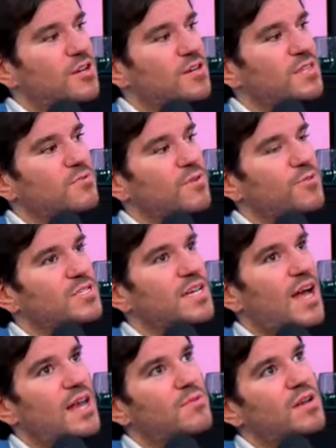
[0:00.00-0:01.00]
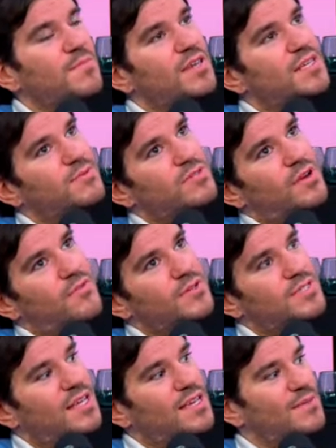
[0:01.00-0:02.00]
hard thing where Brynn's like, I don't want to be this place where
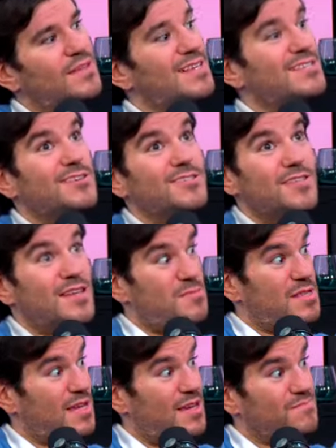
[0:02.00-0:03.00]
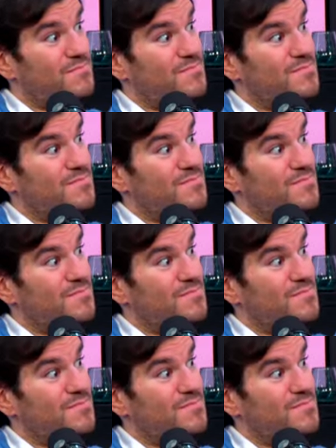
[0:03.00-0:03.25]
everyone's yelling at me. That's also the name of the game.